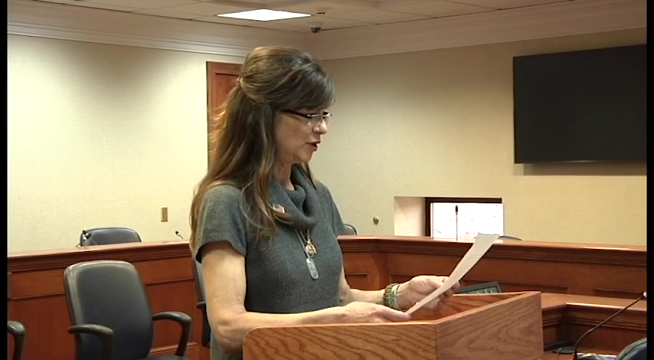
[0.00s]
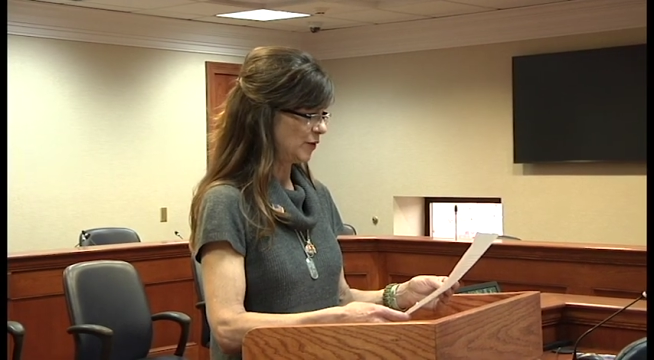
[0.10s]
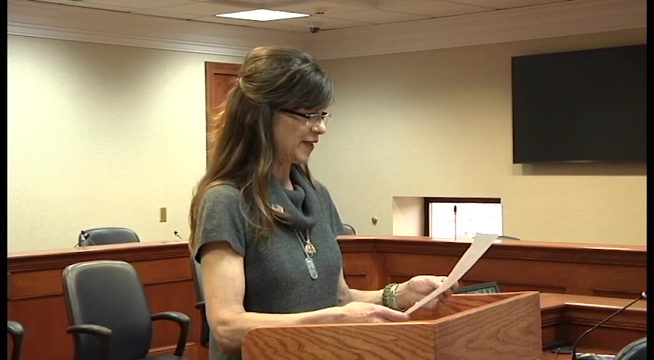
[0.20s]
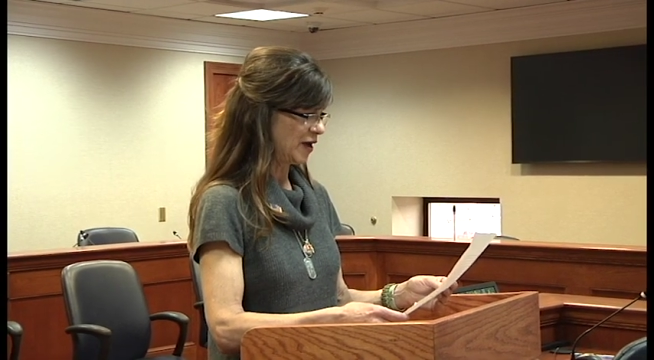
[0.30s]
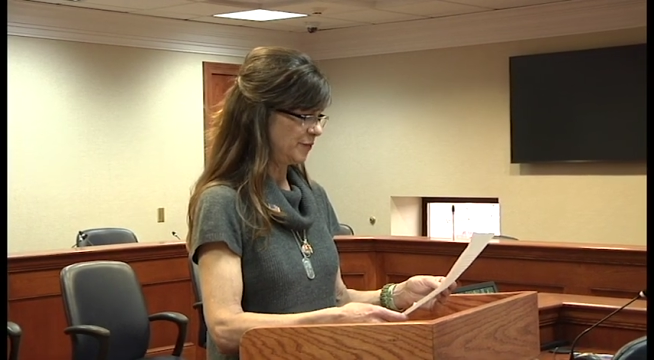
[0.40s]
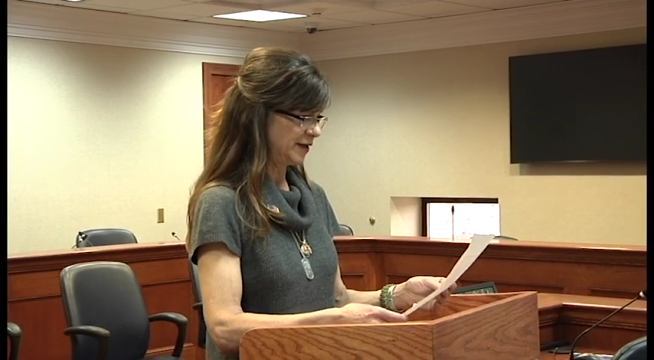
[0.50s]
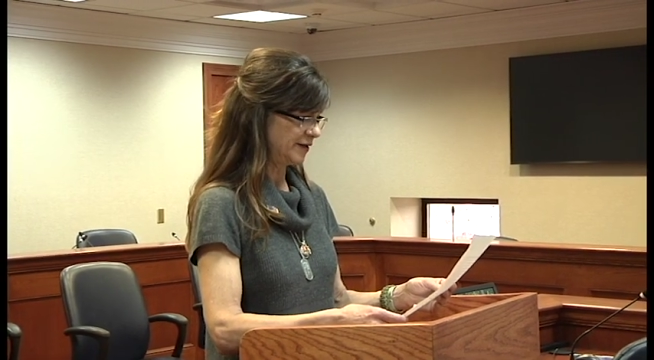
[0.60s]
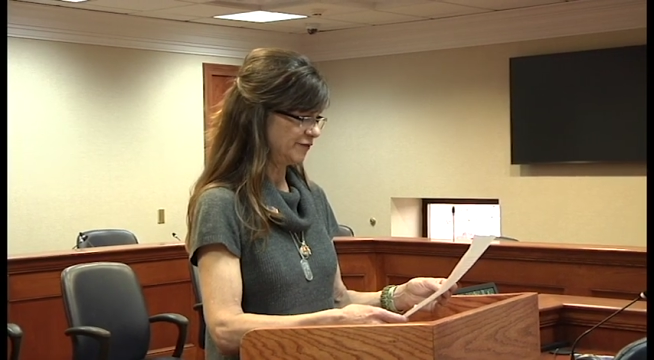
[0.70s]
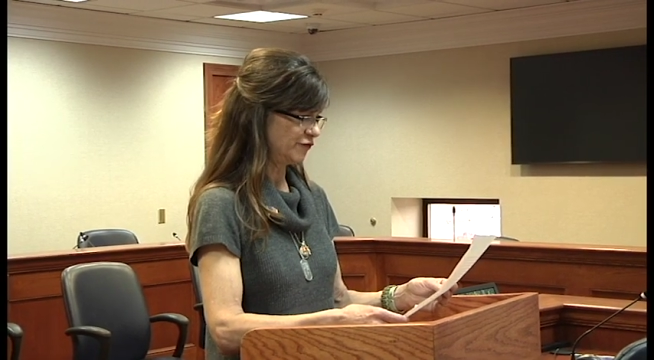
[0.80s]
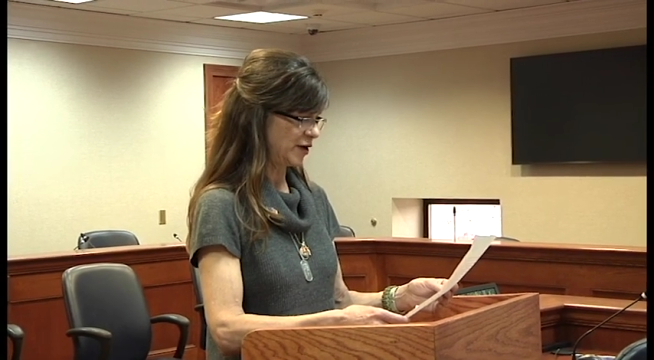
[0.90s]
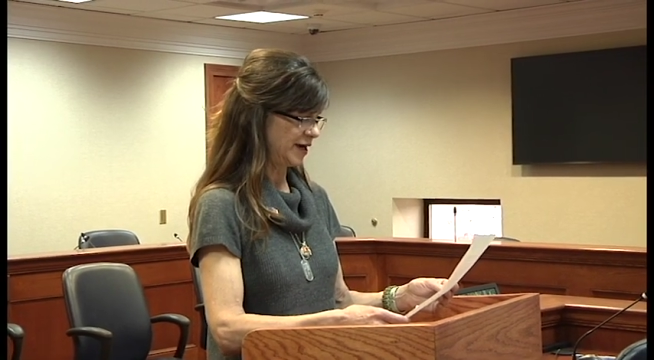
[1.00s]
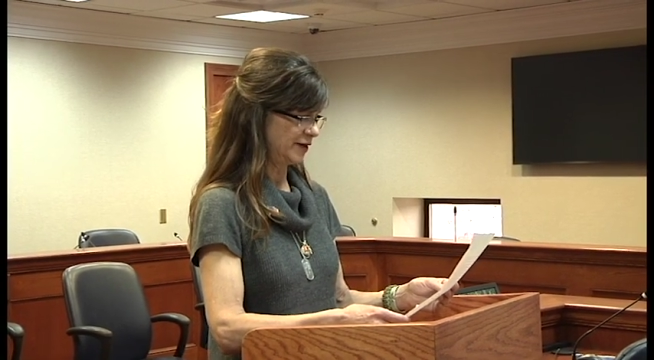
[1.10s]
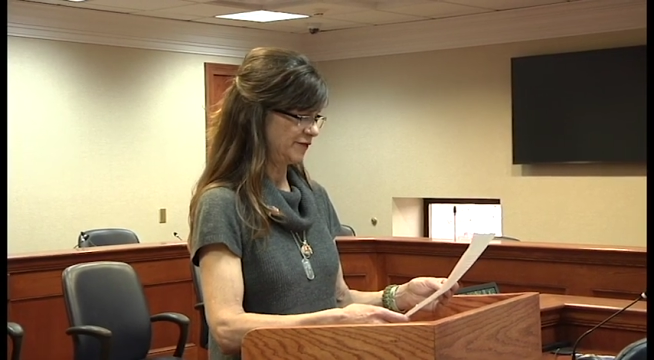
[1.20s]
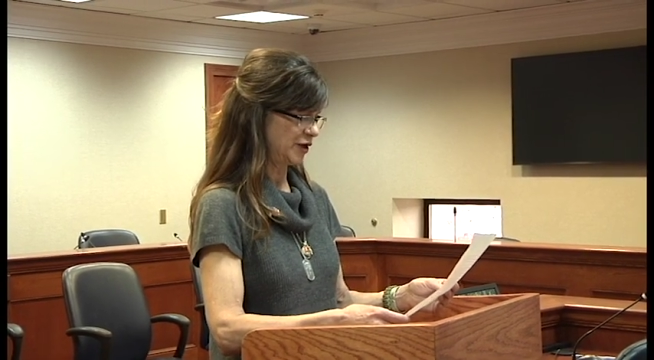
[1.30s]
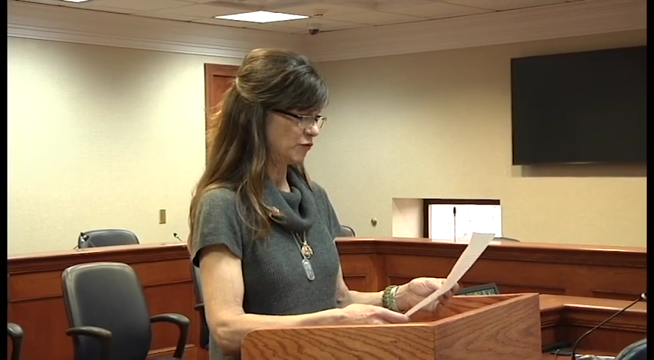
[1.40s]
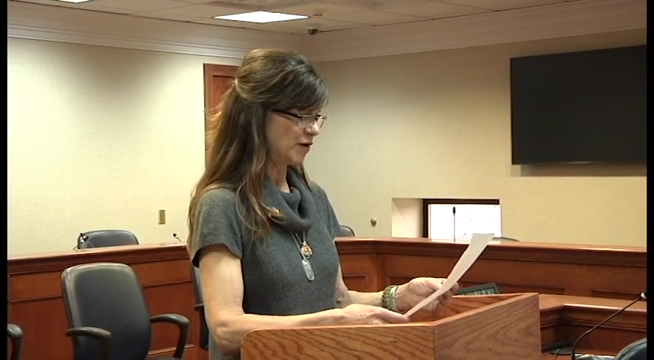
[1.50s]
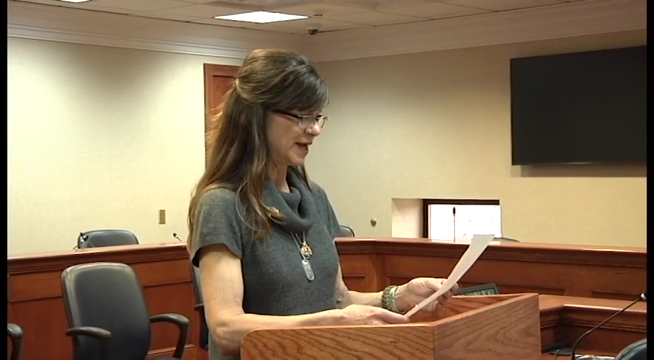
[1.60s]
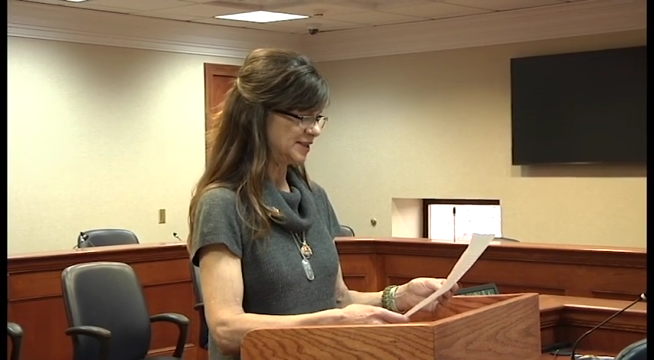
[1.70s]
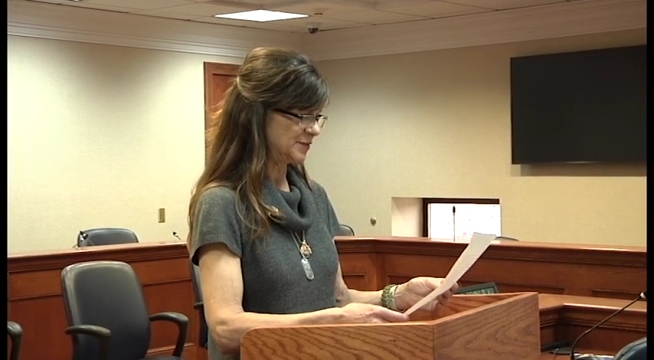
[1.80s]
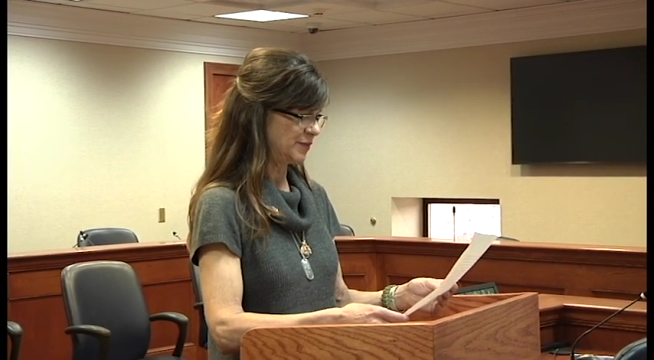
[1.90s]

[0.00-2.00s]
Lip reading: without being afraid of their rights